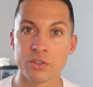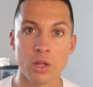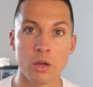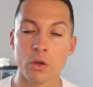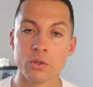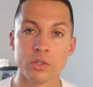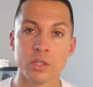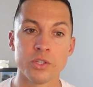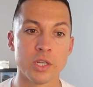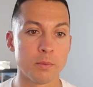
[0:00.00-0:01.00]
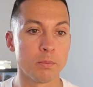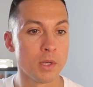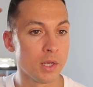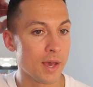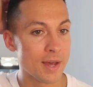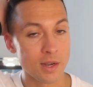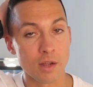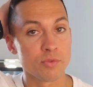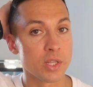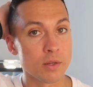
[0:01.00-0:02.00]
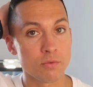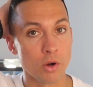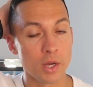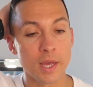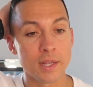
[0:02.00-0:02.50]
I started going to the gym and I loved it, right?